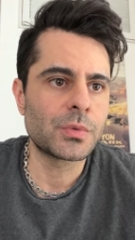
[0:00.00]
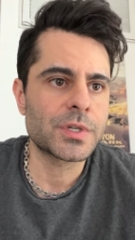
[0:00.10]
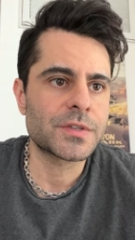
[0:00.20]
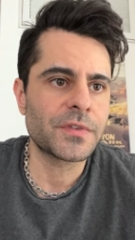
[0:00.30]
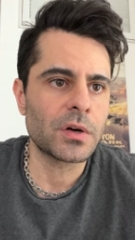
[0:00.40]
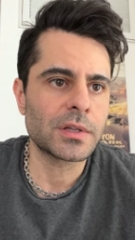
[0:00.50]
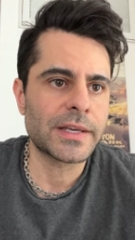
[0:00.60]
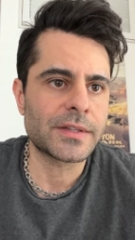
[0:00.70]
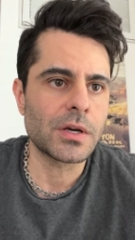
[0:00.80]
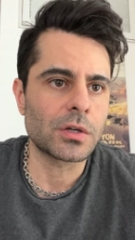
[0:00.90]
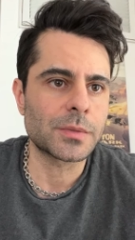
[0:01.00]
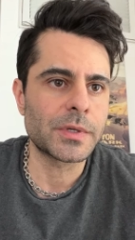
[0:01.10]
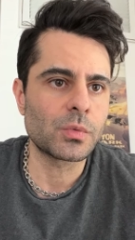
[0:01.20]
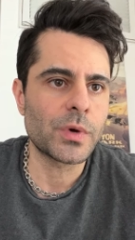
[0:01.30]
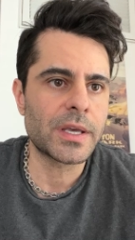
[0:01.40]
which felt like the
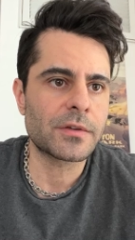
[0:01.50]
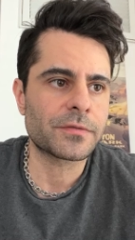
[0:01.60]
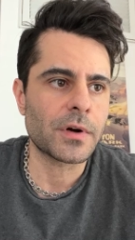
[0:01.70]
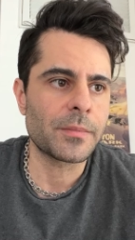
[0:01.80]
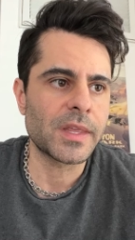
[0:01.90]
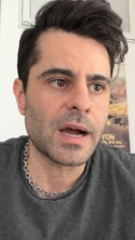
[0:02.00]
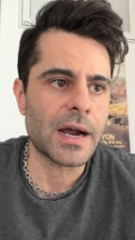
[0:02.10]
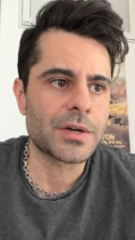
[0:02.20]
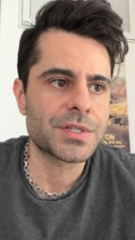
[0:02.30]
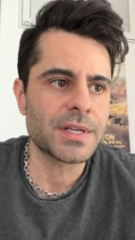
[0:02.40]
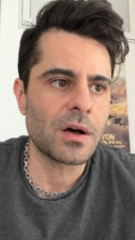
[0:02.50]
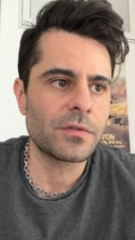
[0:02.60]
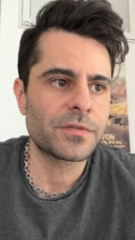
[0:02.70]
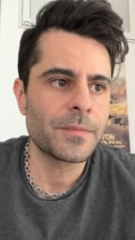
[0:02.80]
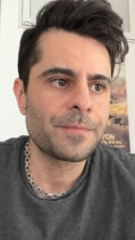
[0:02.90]
ultimate wink from the higher self,